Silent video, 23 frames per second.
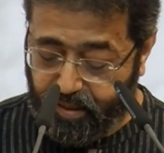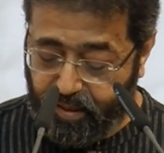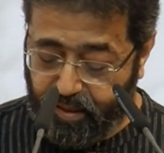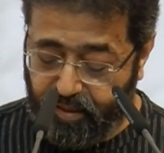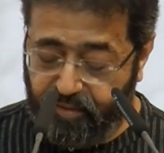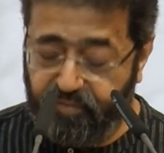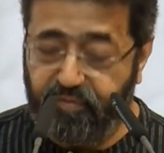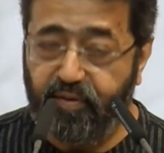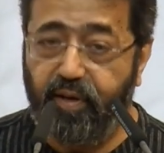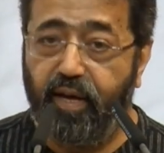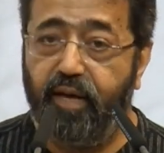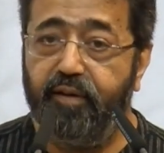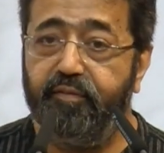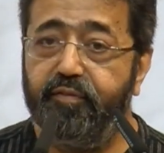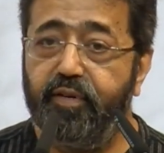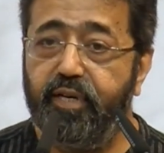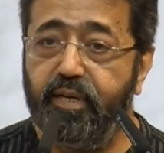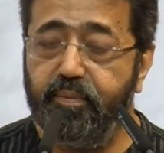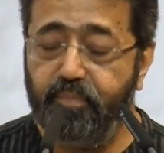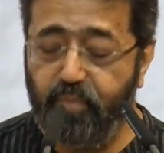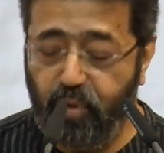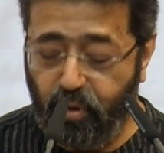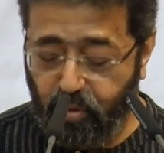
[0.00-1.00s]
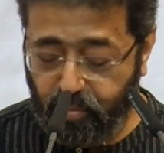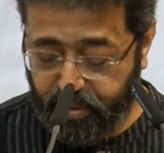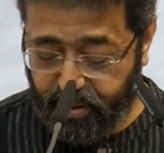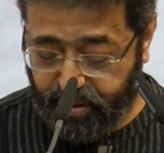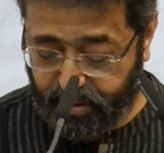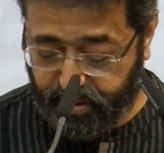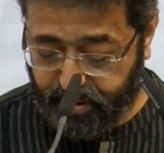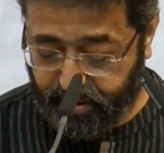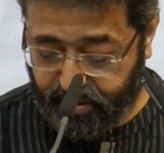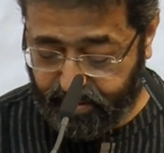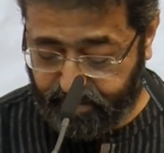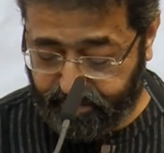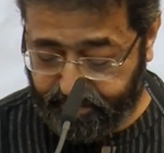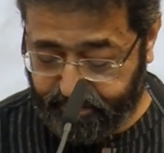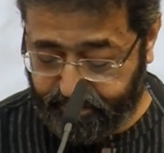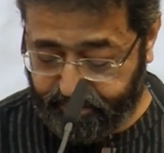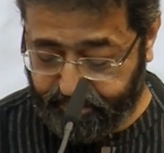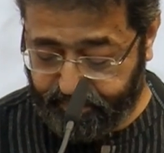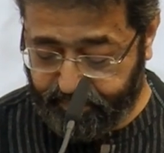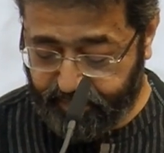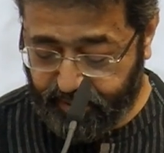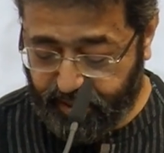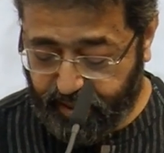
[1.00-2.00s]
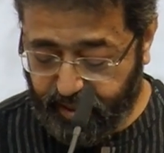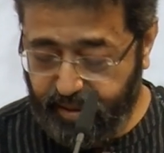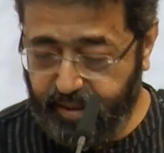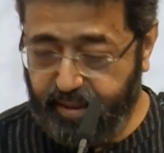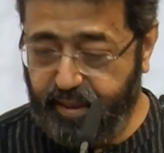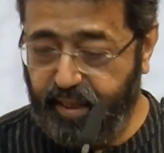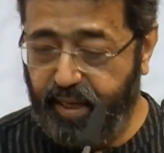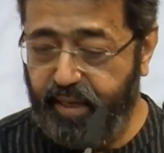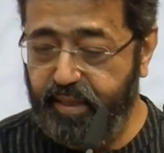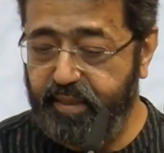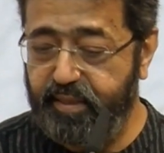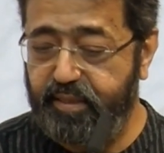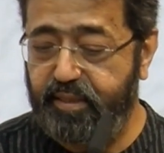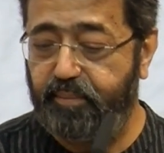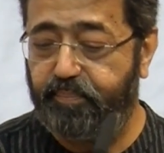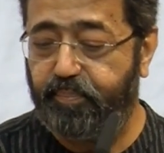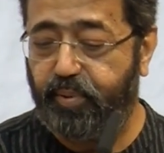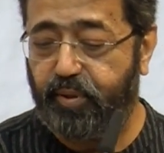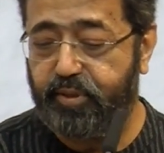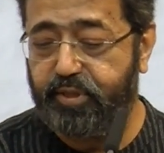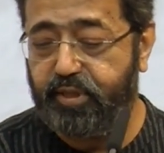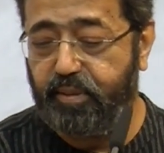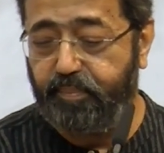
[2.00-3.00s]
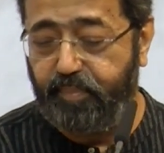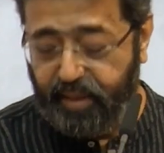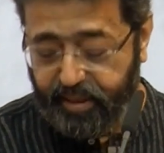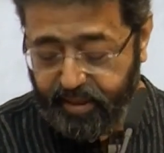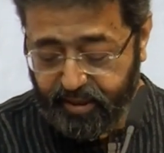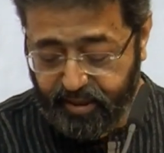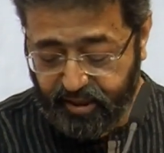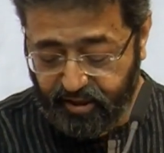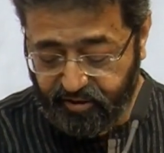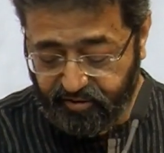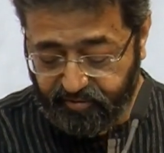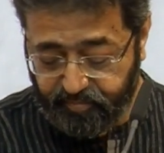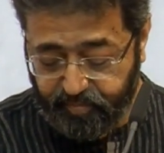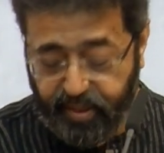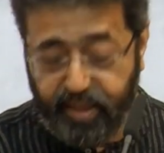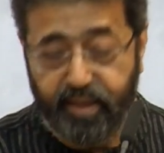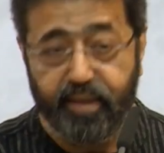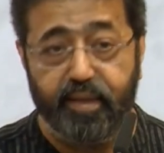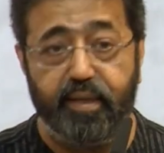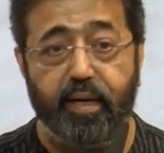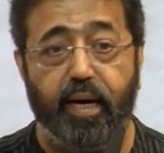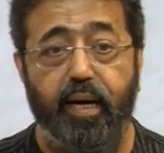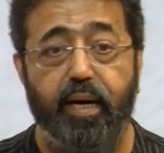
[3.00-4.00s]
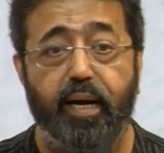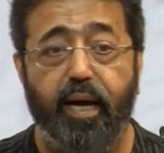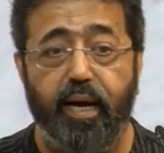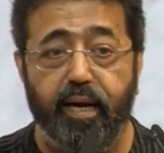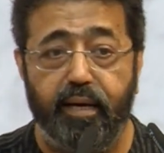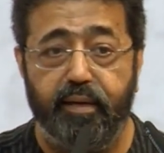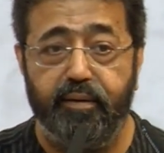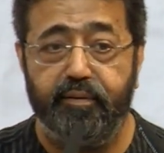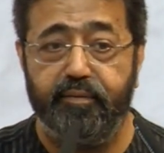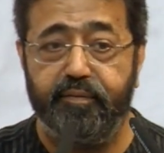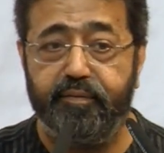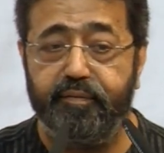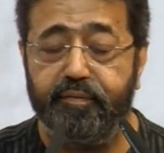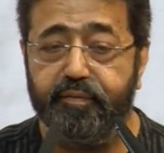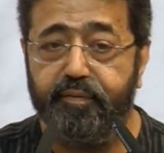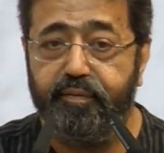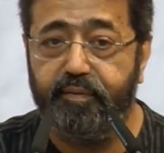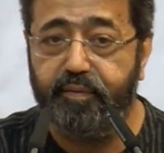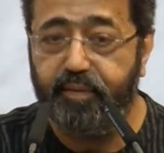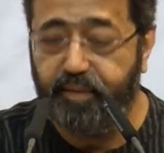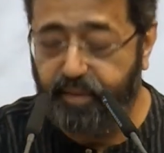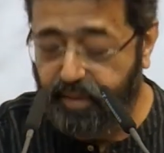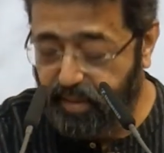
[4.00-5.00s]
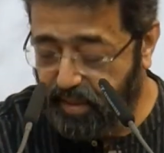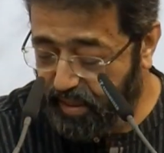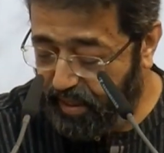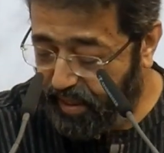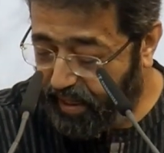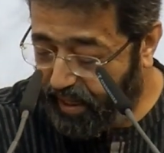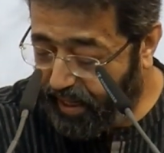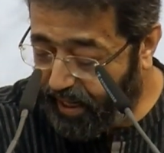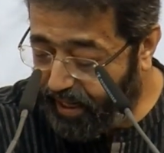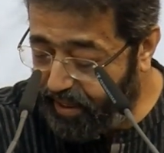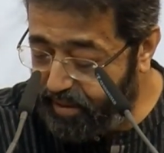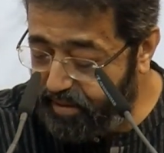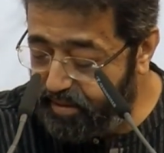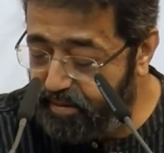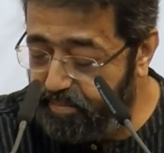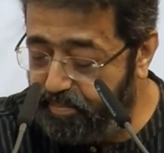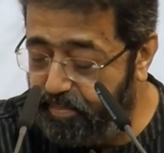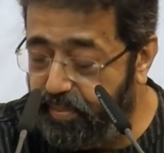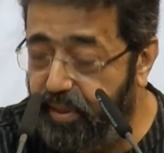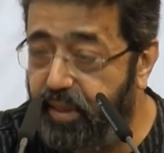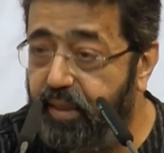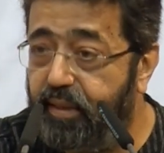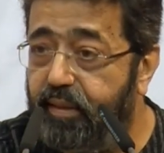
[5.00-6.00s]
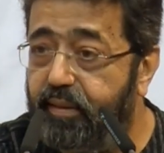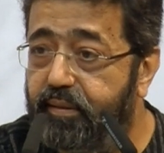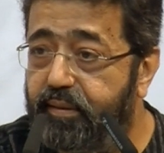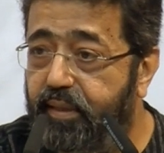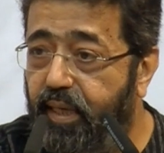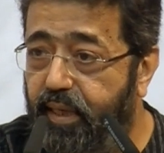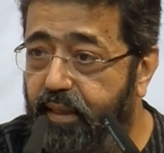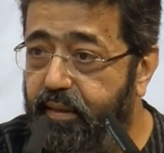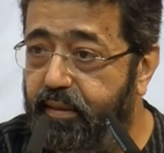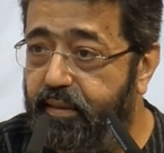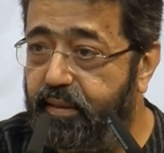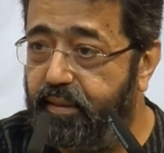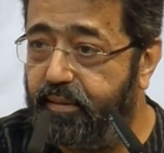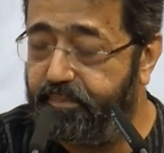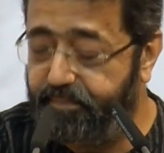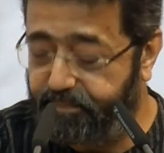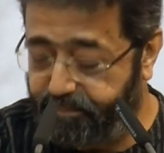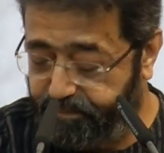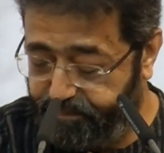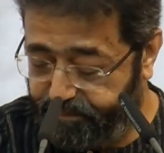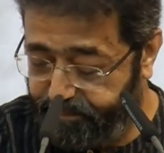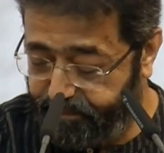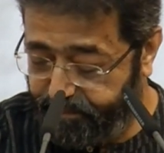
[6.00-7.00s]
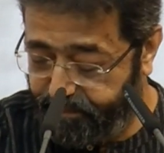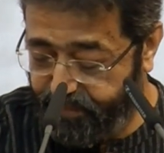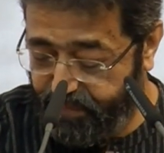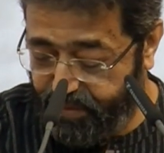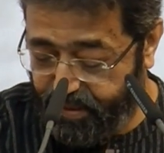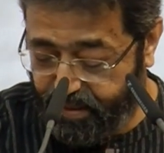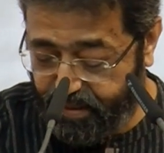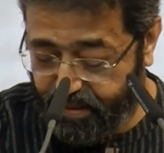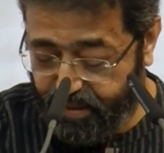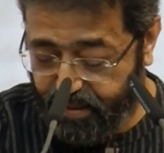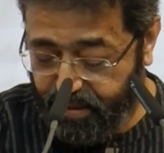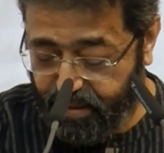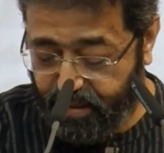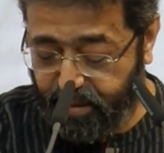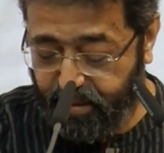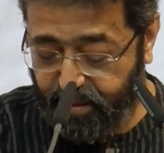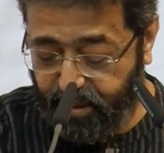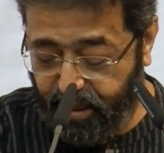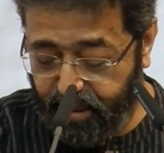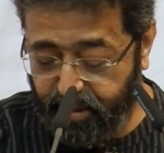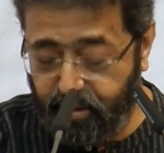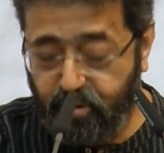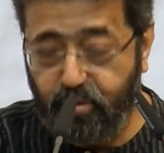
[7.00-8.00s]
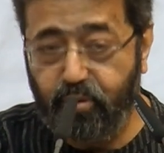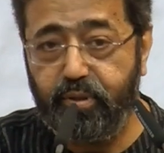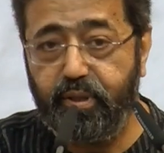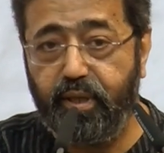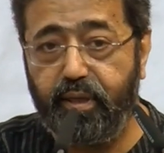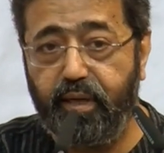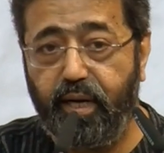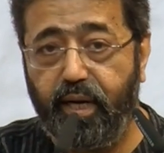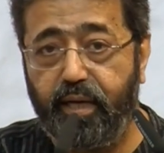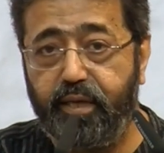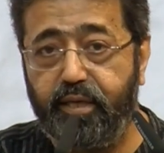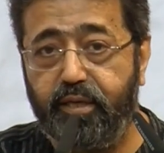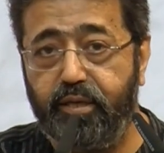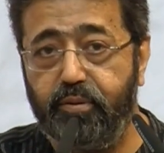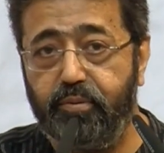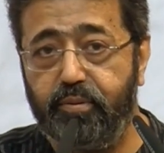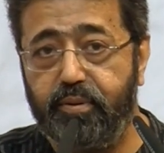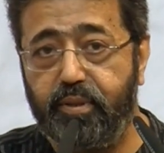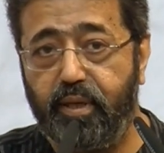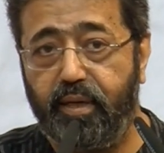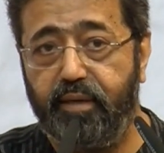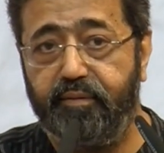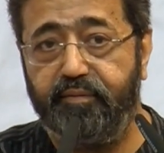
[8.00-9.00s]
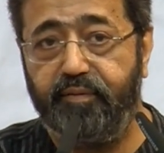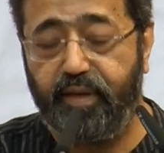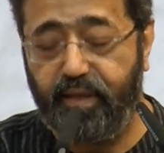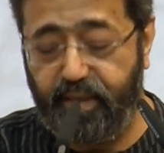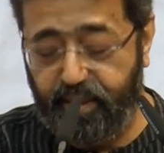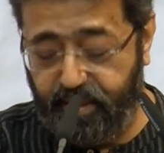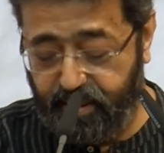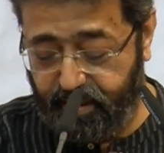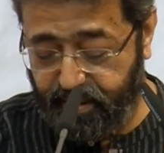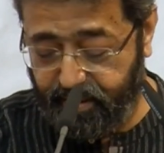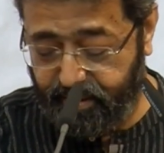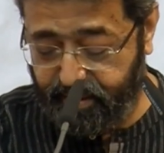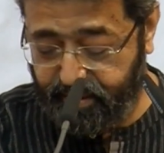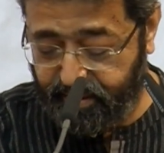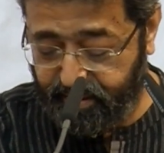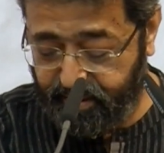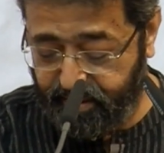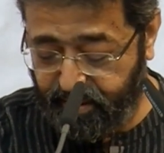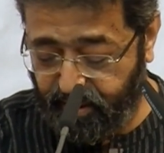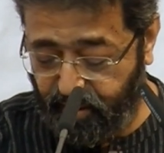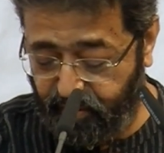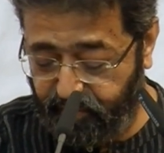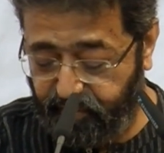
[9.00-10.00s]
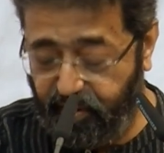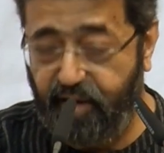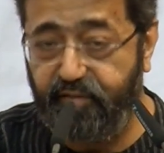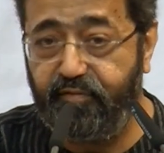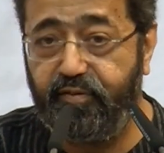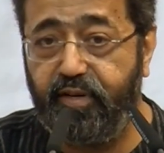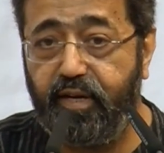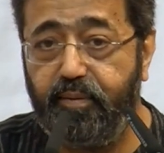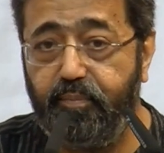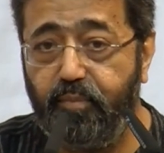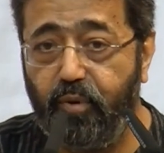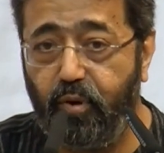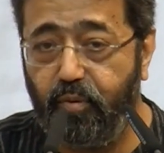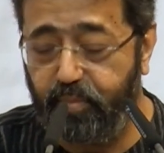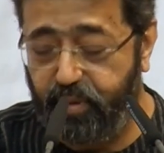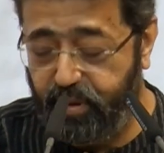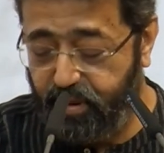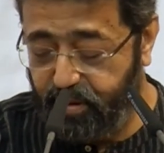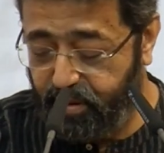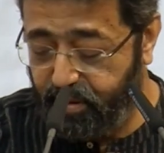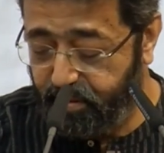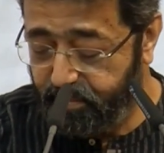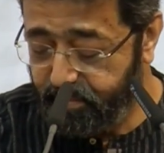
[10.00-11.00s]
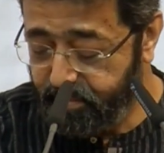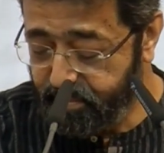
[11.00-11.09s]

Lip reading: If every moment contains the possibility of being alive and being dead, then could an acute awareness of every moment